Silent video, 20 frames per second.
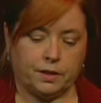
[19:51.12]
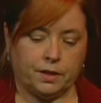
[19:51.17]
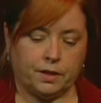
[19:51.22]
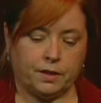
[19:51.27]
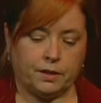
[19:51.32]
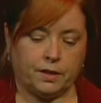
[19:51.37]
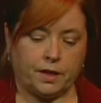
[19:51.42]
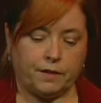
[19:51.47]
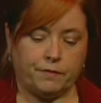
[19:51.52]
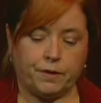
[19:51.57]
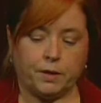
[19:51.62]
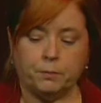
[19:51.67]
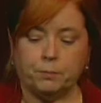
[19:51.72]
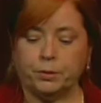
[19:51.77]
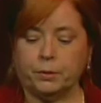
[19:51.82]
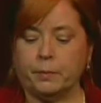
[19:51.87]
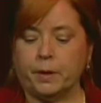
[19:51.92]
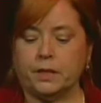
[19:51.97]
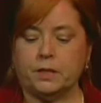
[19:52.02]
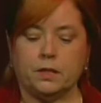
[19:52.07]
they've
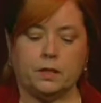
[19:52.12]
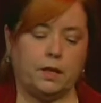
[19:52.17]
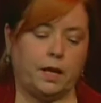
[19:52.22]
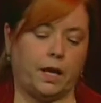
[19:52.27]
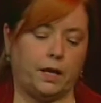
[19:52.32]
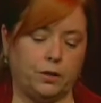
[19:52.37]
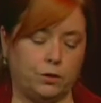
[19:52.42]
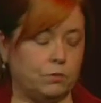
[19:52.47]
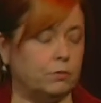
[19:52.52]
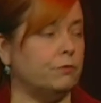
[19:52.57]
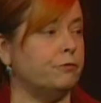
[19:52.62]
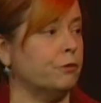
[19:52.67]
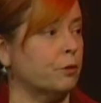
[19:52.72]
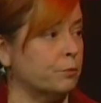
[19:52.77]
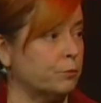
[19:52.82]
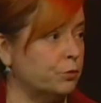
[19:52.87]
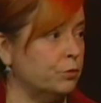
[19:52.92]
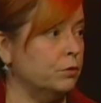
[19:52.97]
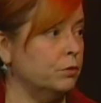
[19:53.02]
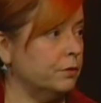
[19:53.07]
implemented a uniform
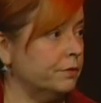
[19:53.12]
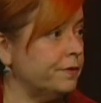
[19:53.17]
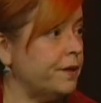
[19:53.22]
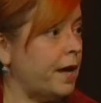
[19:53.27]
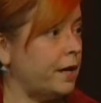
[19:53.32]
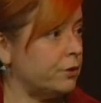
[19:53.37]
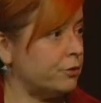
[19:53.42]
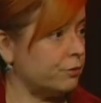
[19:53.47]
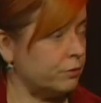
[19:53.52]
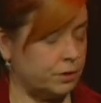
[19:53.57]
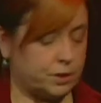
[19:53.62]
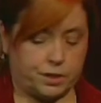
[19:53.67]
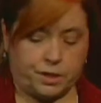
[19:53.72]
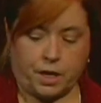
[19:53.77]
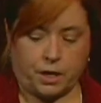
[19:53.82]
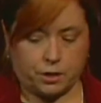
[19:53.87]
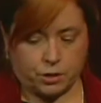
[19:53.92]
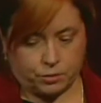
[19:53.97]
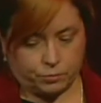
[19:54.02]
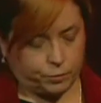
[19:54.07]
rule of
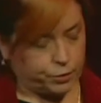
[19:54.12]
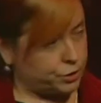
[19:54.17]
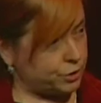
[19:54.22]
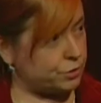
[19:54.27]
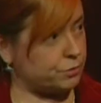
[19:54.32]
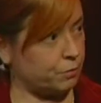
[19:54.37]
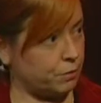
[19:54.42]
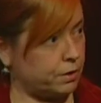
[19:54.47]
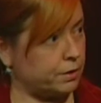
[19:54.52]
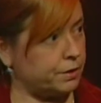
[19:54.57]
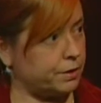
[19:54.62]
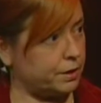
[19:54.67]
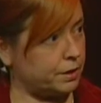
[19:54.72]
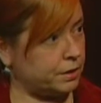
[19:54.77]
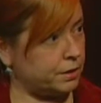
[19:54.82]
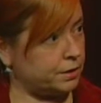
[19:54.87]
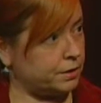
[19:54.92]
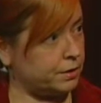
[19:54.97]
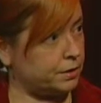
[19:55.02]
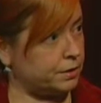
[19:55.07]
naturalization, which is one of
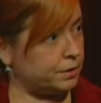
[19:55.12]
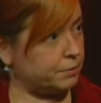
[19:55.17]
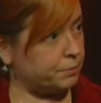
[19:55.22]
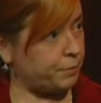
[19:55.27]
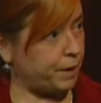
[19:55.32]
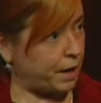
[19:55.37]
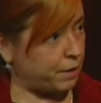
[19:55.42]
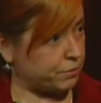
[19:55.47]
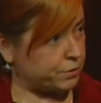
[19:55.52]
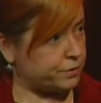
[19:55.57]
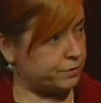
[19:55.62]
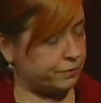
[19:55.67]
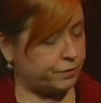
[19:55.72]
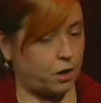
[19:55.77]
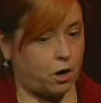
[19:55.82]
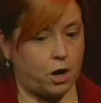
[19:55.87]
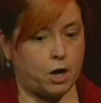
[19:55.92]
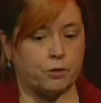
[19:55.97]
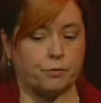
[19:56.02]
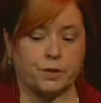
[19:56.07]
the powers of
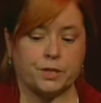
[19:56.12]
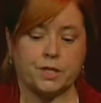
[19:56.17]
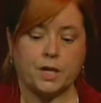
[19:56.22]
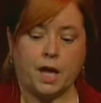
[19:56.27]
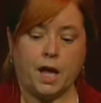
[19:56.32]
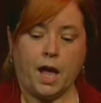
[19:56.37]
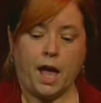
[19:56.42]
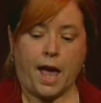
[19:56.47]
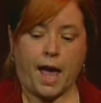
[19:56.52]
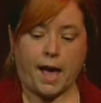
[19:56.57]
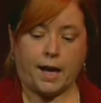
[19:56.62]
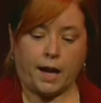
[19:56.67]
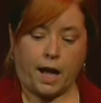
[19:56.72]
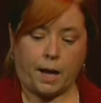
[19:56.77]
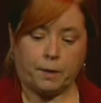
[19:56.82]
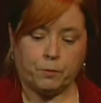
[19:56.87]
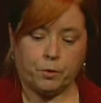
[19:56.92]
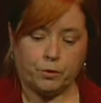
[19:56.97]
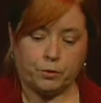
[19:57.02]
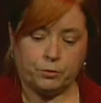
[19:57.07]
Congress, and
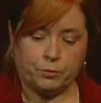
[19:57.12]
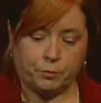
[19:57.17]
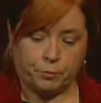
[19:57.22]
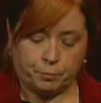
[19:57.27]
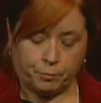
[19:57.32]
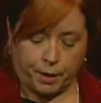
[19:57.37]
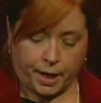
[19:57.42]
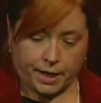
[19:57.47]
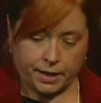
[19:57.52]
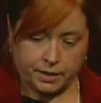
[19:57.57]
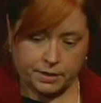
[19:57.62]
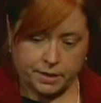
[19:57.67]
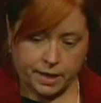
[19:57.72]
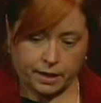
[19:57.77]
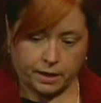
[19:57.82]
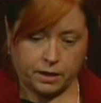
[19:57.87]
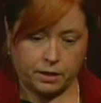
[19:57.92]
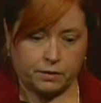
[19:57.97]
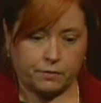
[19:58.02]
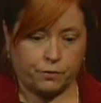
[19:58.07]
I'm going to, by
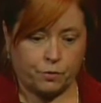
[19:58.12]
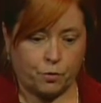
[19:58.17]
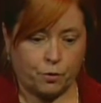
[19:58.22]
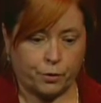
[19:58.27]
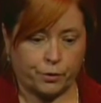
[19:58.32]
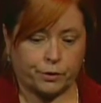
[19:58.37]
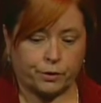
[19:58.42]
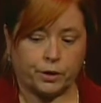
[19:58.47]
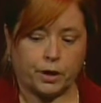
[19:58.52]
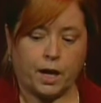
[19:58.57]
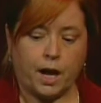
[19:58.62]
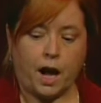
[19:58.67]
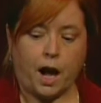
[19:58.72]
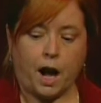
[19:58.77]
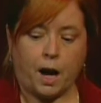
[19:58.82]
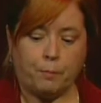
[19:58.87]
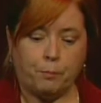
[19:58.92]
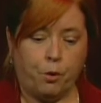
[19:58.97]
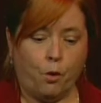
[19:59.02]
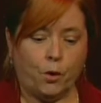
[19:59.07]
executive order,
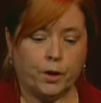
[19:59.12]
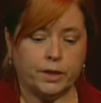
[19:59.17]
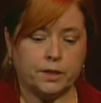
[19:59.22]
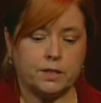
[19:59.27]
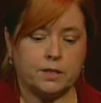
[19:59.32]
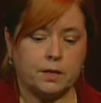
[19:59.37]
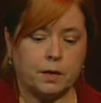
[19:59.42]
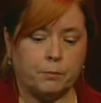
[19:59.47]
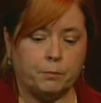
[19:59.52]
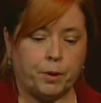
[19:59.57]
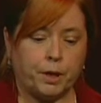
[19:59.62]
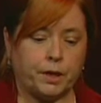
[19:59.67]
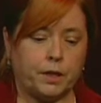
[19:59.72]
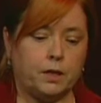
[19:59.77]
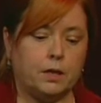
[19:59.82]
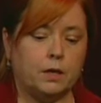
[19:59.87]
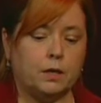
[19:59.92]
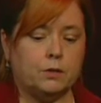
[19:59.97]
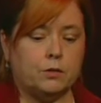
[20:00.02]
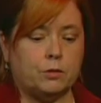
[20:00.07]
appoint
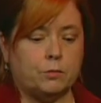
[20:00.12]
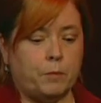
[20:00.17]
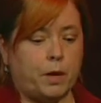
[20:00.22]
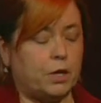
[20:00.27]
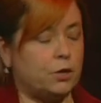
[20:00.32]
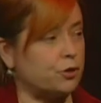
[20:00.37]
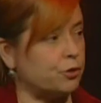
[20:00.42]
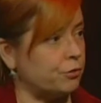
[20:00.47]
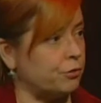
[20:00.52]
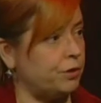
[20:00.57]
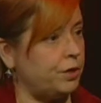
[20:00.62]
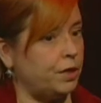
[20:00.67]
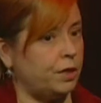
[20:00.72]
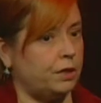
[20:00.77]
somebody to make sure that